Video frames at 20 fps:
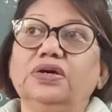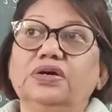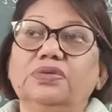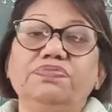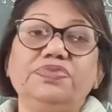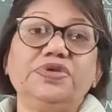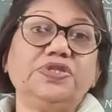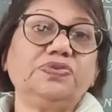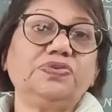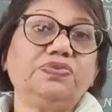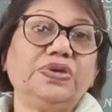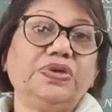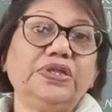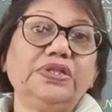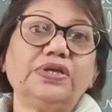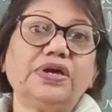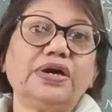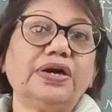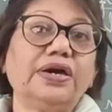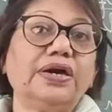between
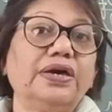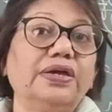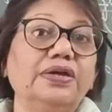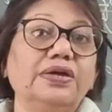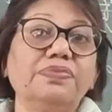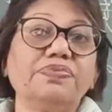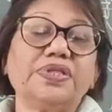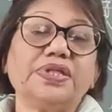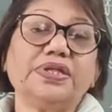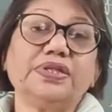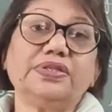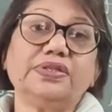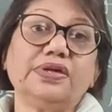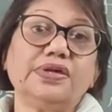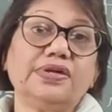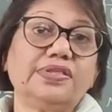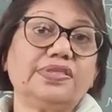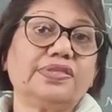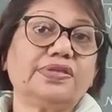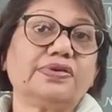the Arabs and
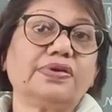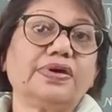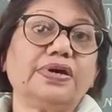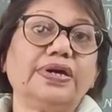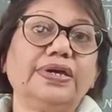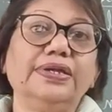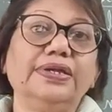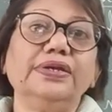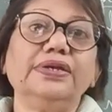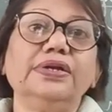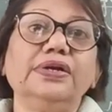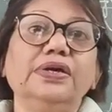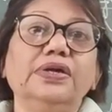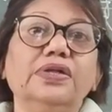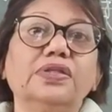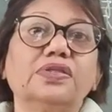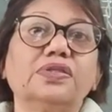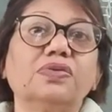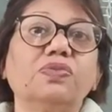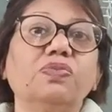the Israel.
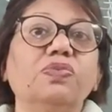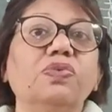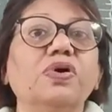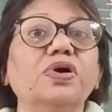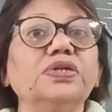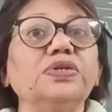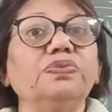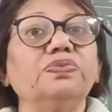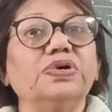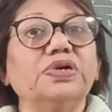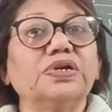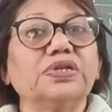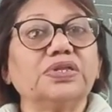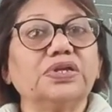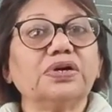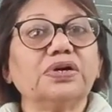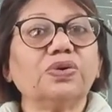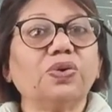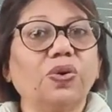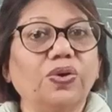So what were
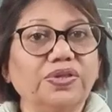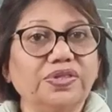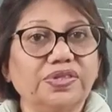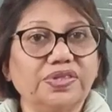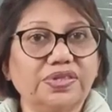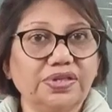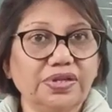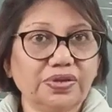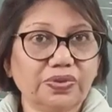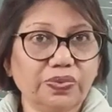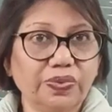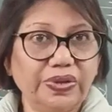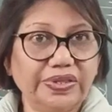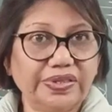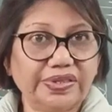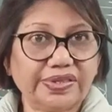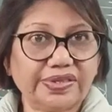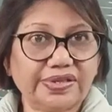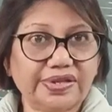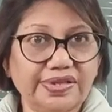the
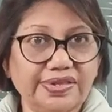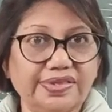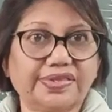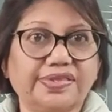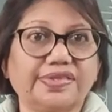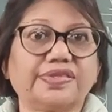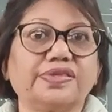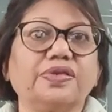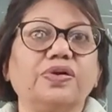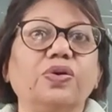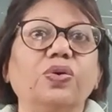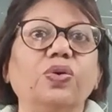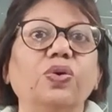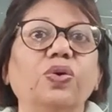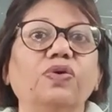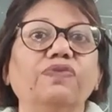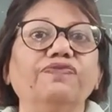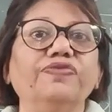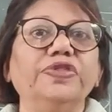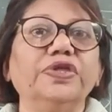consequences
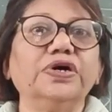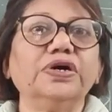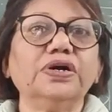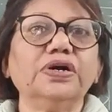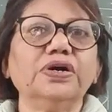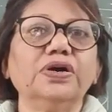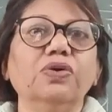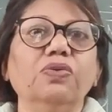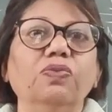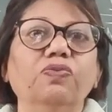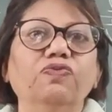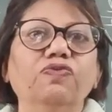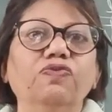of the